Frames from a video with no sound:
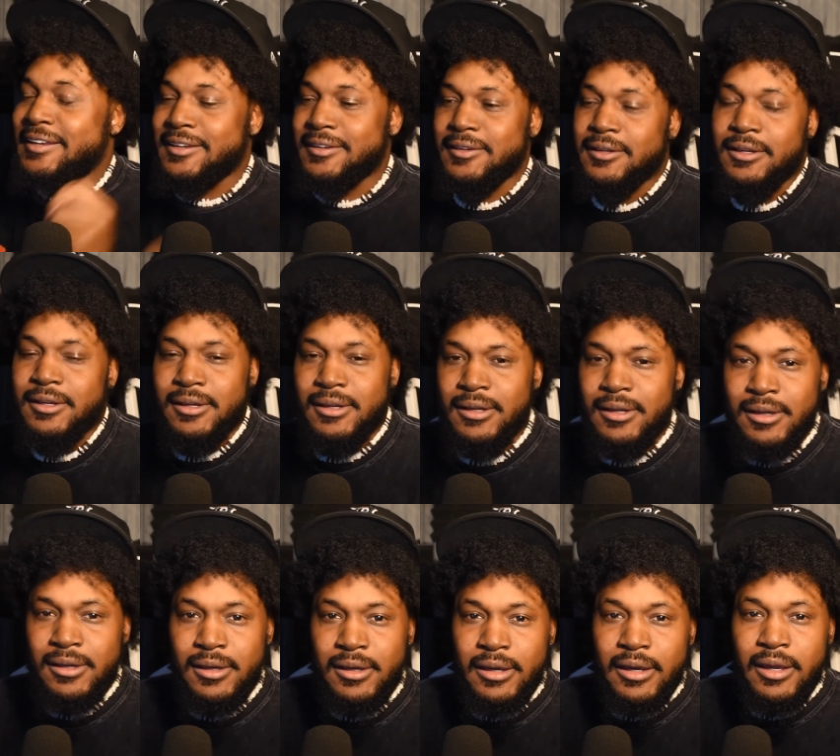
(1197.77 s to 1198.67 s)
And
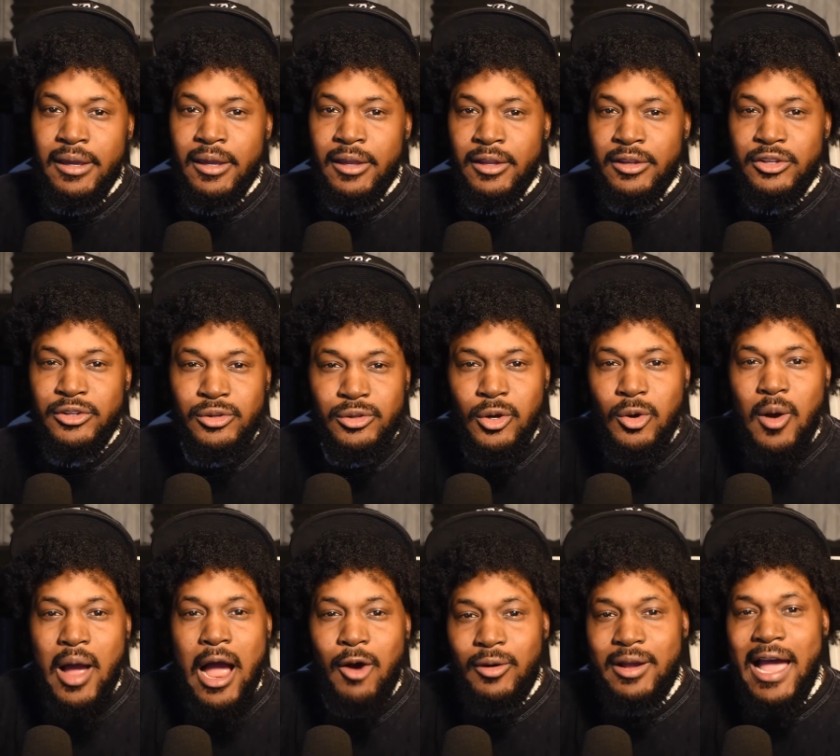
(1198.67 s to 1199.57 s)
do you know
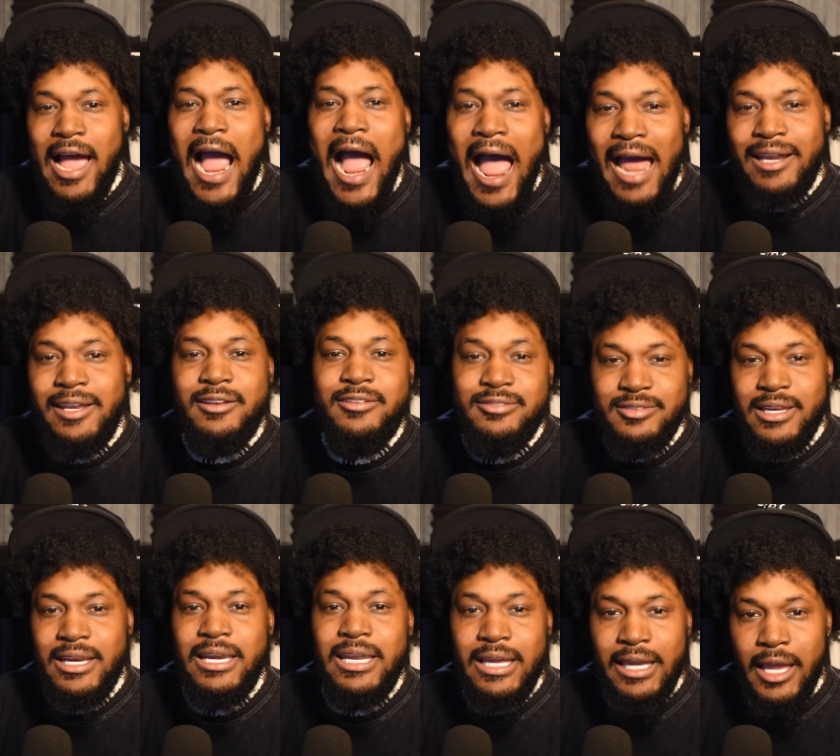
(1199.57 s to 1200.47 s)
how
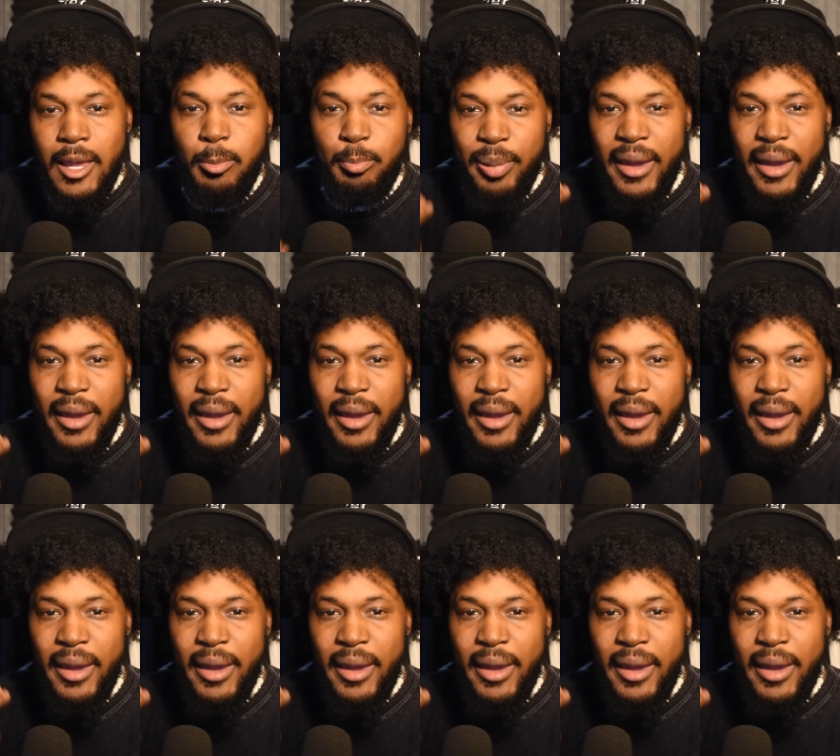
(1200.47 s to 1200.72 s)
condescending and